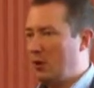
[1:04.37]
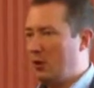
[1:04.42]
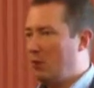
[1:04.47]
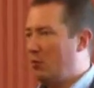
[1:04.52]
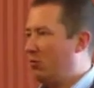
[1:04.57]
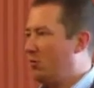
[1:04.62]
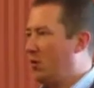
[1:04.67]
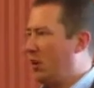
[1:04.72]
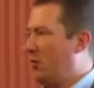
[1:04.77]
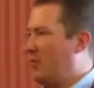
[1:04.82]
all,
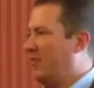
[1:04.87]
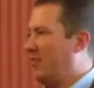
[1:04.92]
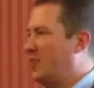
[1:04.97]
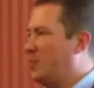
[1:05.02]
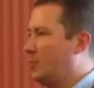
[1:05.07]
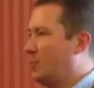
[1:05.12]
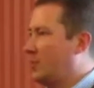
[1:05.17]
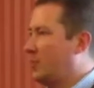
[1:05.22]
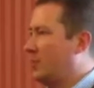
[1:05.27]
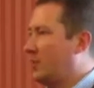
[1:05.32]

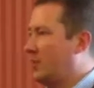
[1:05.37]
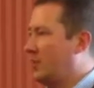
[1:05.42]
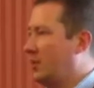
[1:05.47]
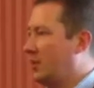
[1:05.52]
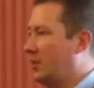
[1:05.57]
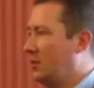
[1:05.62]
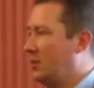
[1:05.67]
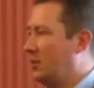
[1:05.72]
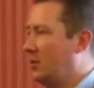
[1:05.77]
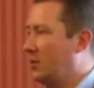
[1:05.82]
Facebook,
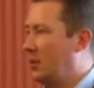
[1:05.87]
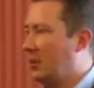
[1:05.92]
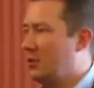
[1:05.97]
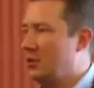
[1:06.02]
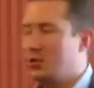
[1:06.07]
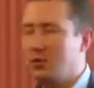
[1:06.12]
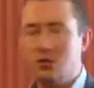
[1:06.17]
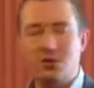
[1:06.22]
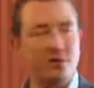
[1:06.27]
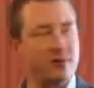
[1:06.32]
Twitter, those
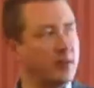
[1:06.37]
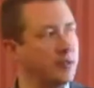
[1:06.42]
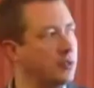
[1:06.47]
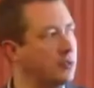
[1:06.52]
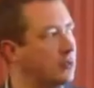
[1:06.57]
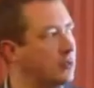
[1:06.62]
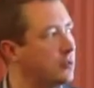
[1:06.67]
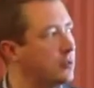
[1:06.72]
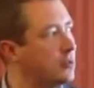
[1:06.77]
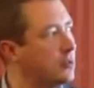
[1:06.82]
sorts of things.
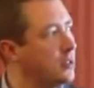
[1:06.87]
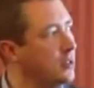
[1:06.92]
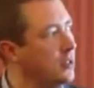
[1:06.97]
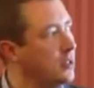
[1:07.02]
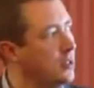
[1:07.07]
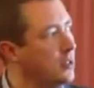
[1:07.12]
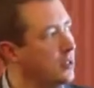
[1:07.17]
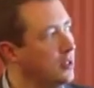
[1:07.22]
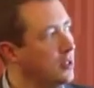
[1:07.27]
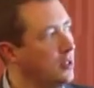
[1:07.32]

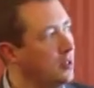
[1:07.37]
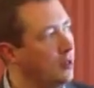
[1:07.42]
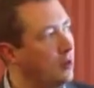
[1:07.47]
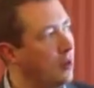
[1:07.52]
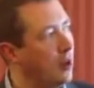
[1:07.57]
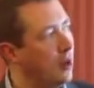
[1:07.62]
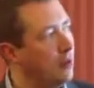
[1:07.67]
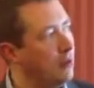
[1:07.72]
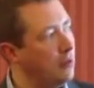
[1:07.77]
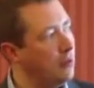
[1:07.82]

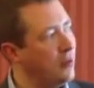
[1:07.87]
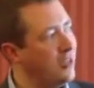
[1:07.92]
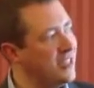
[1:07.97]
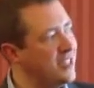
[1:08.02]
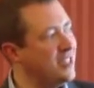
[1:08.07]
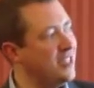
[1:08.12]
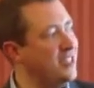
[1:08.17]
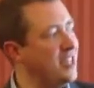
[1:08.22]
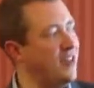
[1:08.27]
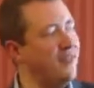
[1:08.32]
Well, this
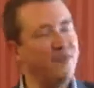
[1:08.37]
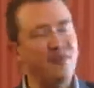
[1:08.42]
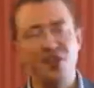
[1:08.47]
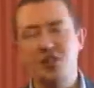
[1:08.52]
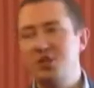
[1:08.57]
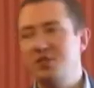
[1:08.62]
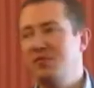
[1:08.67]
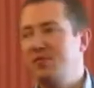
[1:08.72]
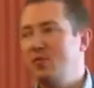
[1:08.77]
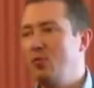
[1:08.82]
is a
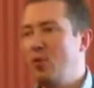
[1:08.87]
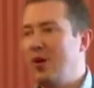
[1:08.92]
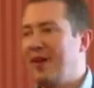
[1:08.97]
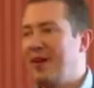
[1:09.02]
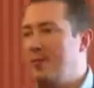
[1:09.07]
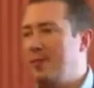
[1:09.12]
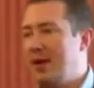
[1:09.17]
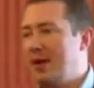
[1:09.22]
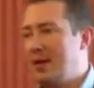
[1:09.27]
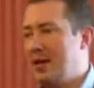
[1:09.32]
definition from
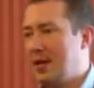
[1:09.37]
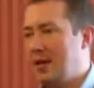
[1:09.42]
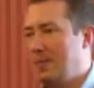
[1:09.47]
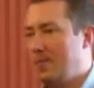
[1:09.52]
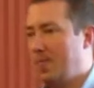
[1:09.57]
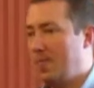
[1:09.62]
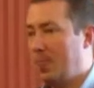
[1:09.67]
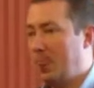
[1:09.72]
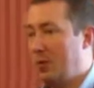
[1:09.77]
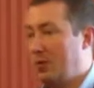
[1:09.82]
Wikipedia,
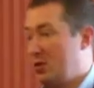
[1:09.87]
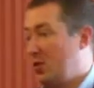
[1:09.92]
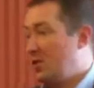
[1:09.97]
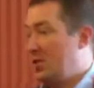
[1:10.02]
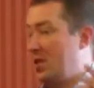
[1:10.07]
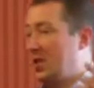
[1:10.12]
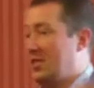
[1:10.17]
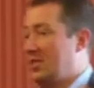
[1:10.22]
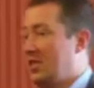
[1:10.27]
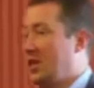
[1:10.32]
which is
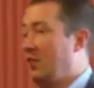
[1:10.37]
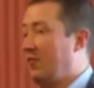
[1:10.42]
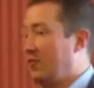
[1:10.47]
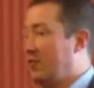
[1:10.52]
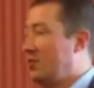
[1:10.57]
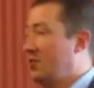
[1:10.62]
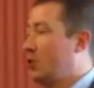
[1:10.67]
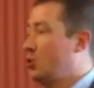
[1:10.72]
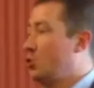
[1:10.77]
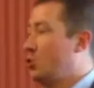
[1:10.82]
in itself
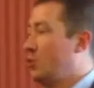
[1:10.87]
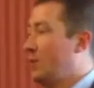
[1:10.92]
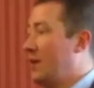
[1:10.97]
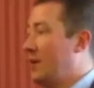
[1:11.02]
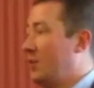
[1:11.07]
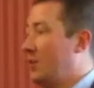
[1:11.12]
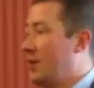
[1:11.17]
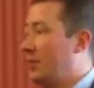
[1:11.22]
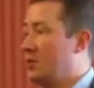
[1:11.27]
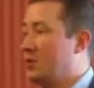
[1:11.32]
a social
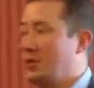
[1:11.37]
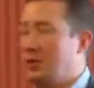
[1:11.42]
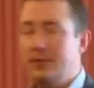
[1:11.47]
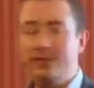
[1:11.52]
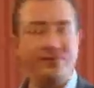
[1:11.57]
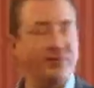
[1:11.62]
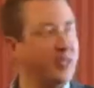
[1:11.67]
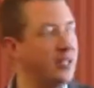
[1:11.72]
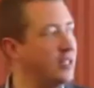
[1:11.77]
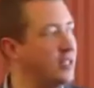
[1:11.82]
media website,
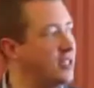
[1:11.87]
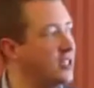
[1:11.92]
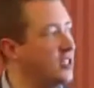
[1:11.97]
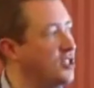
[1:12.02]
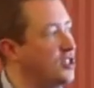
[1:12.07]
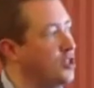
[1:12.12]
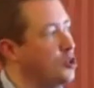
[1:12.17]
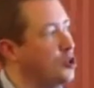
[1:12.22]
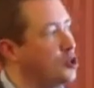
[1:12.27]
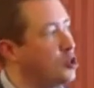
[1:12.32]
and it
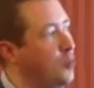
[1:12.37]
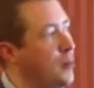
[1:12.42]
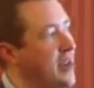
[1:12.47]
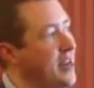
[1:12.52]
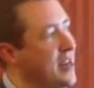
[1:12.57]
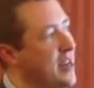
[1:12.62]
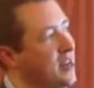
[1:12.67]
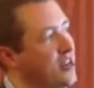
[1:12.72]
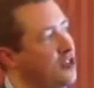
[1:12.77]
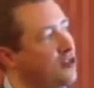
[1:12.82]
says social
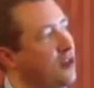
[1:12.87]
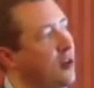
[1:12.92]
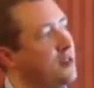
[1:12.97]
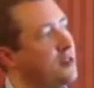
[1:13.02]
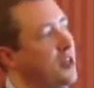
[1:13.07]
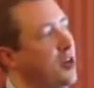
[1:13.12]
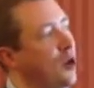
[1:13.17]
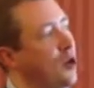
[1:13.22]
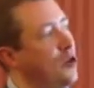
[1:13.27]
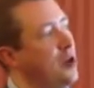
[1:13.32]
media describes
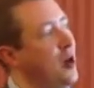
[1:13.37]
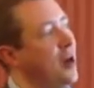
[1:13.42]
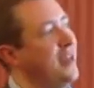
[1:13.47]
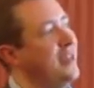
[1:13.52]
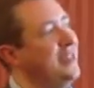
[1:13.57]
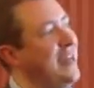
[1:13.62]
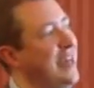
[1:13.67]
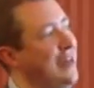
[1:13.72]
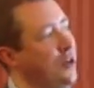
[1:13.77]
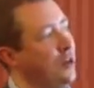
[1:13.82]
the online
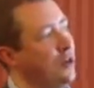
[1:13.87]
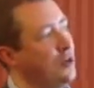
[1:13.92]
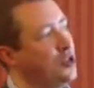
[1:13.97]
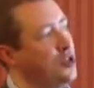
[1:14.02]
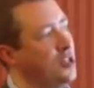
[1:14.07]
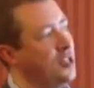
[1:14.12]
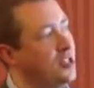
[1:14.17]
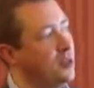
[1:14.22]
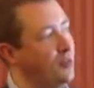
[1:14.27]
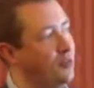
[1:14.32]

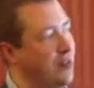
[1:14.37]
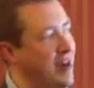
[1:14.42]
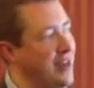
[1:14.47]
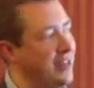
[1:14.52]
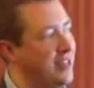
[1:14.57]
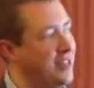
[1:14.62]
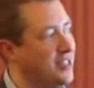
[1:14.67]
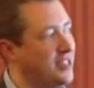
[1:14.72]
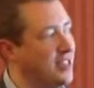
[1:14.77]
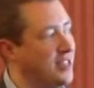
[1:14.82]
technologies and
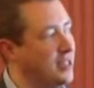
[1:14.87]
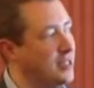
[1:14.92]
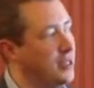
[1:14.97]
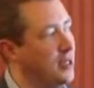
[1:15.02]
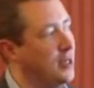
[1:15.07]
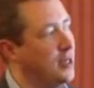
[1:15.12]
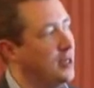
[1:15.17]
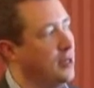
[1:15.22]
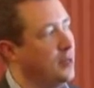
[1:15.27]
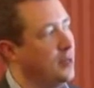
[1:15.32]
practices
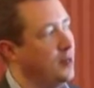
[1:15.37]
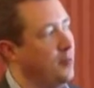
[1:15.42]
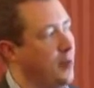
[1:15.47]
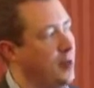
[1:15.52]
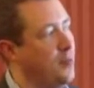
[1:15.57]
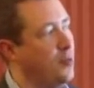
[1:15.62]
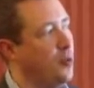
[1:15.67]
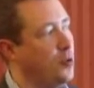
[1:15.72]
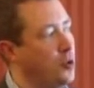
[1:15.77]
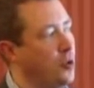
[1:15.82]
that
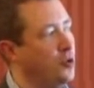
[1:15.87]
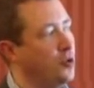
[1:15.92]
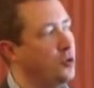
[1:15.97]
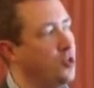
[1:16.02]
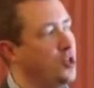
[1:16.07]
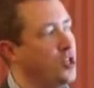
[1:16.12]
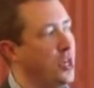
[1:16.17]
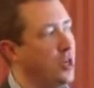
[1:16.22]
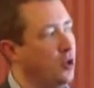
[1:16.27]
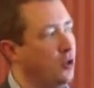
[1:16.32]
people use to
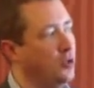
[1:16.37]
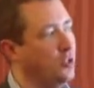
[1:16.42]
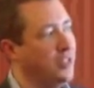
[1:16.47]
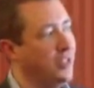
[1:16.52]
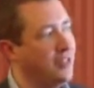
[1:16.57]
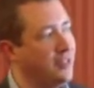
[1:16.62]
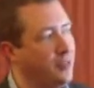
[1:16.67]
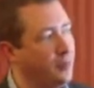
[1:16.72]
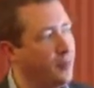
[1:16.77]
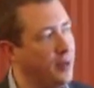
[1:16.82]
share
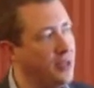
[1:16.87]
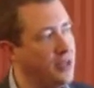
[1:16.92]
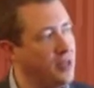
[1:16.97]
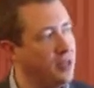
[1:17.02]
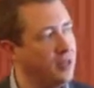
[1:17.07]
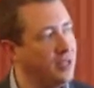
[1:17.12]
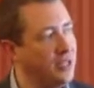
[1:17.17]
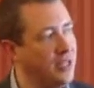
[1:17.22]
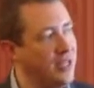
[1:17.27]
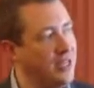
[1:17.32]
content,
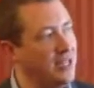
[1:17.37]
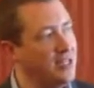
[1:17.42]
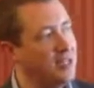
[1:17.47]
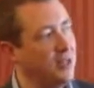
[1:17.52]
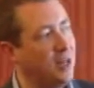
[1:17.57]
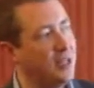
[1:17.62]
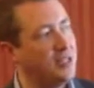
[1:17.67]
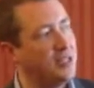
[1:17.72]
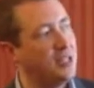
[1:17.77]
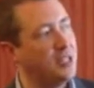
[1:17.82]
opinions,
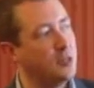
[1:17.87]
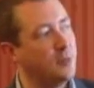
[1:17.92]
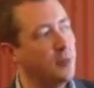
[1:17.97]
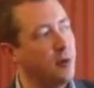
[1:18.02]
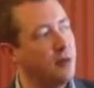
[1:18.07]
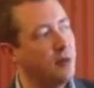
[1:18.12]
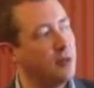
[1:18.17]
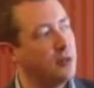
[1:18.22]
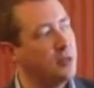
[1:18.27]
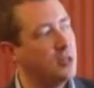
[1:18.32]
insights,
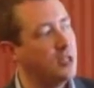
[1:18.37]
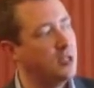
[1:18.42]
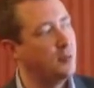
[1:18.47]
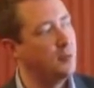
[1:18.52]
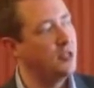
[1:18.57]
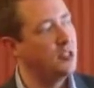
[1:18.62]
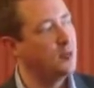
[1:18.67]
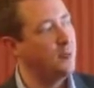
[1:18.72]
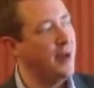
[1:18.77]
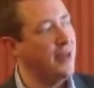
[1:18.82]
experiences,
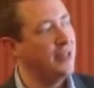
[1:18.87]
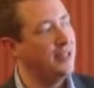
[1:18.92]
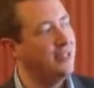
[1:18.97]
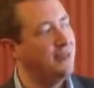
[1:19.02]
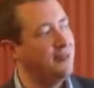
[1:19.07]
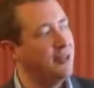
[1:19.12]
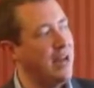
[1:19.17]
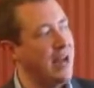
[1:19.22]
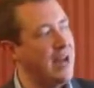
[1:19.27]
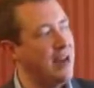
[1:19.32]

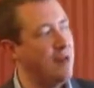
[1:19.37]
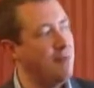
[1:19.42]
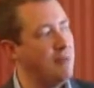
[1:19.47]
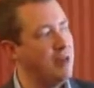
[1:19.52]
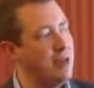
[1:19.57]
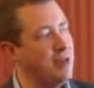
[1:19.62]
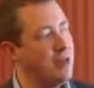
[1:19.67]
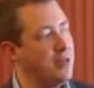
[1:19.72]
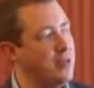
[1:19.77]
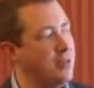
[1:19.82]
perspectives, and
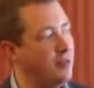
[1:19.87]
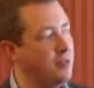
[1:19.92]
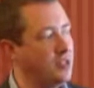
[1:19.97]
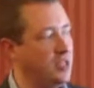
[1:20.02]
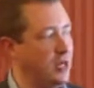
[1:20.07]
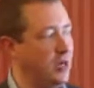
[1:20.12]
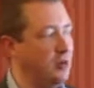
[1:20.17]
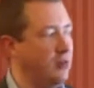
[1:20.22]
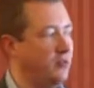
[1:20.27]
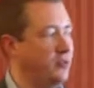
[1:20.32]
media
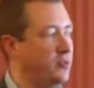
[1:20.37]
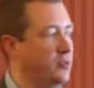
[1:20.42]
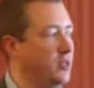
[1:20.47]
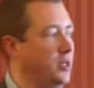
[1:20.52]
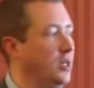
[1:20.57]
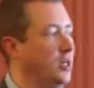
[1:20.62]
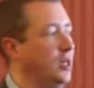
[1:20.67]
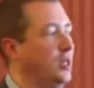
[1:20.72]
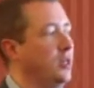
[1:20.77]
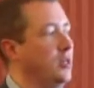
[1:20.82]
themselves.
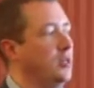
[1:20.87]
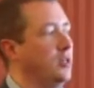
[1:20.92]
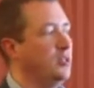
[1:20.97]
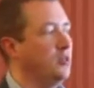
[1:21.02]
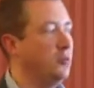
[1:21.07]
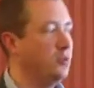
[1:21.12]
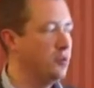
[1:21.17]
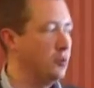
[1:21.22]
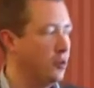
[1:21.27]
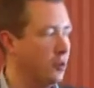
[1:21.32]
So
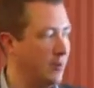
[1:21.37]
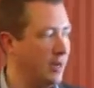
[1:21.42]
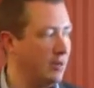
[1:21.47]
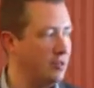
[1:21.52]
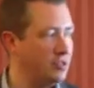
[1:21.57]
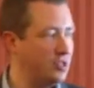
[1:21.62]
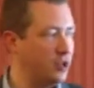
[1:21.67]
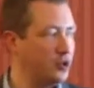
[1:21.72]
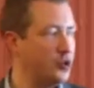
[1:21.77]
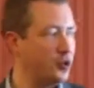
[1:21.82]
what we're talking
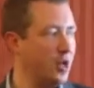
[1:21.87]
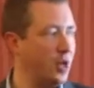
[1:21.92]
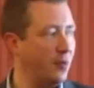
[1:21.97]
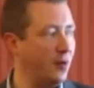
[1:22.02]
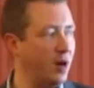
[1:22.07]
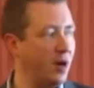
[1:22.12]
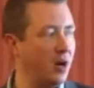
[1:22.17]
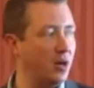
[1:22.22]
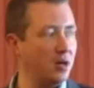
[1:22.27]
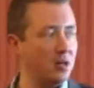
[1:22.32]
about, social
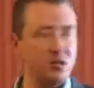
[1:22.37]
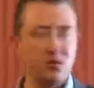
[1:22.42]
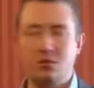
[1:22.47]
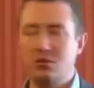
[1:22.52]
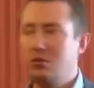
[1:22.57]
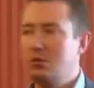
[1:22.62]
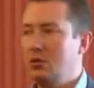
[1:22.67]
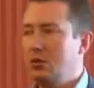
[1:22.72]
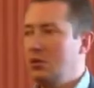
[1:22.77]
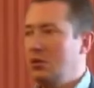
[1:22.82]

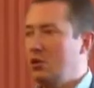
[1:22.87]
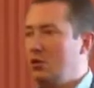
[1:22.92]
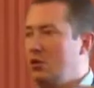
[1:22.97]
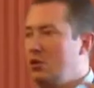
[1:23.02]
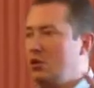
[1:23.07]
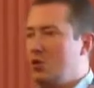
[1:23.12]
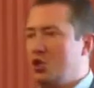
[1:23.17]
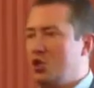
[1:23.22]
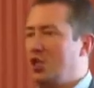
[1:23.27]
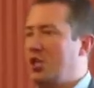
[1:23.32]
networks,
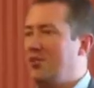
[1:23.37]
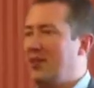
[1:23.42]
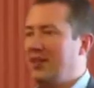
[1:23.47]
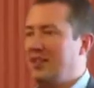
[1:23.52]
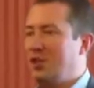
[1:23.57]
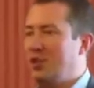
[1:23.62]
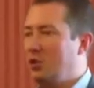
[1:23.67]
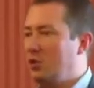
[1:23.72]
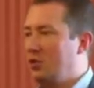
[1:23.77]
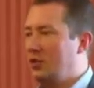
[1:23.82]

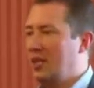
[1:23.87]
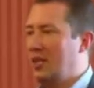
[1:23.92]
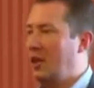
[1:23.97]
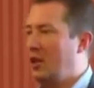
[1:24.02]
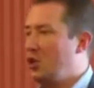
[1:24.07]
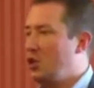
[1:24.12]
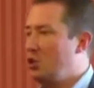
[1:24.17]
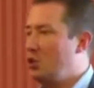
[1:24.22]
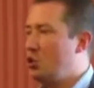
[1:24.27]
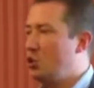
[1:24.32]
user-generated content
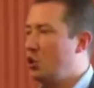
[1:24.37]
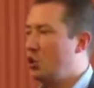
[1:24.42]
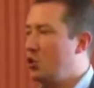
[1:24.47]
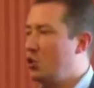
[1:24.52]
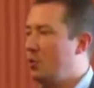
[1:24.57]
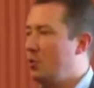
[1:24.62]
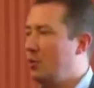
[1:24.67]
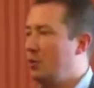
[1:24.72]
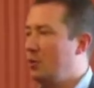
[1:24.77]
like YouTube,